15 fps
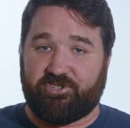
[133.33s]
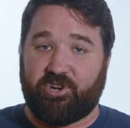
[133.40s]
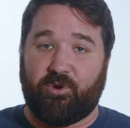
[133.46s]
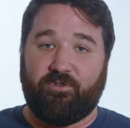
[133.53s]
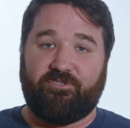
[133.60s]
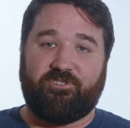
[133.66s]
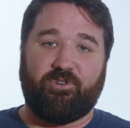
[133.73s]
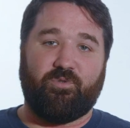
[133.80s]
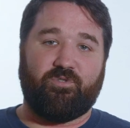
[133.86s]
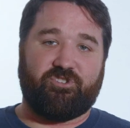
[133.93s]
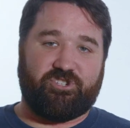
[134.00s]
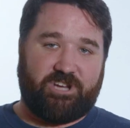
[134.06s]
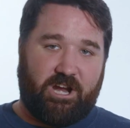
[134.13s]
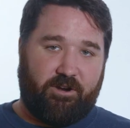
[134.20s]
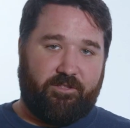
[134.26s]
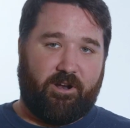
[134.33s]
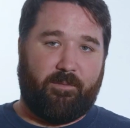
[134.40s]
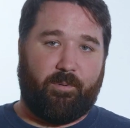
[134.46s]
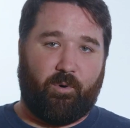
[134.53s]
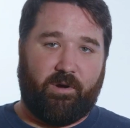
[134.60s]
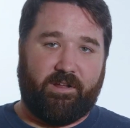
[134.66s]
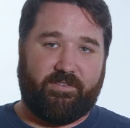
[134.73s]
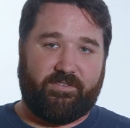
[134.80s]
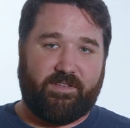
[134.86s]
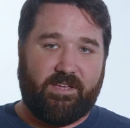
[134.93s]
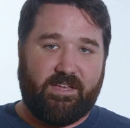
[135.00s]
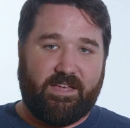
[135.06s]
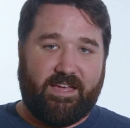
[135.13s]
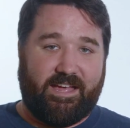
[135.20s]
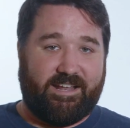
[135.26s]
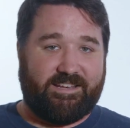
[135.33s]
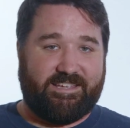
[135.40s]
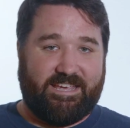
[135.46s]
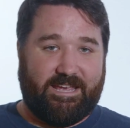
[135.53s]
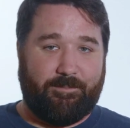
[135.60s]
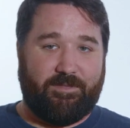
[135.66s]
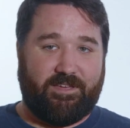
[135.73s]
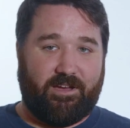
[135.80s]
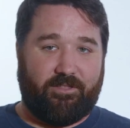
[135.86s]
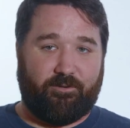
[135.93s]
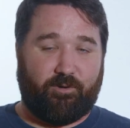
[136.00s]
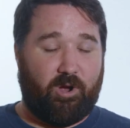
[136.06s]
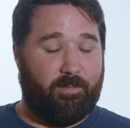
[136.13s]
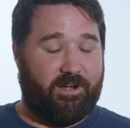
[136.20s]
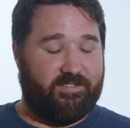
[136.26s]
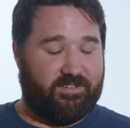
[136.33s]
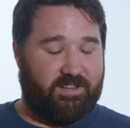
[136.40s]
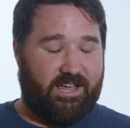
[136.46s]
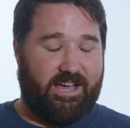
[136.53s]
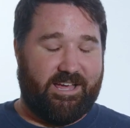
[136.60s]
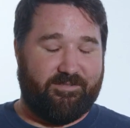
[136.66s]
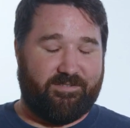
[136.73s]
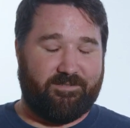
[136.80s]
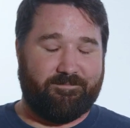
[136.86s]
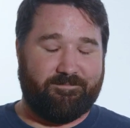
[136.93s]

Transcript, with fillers: chose to share their points and keep the other robots alive.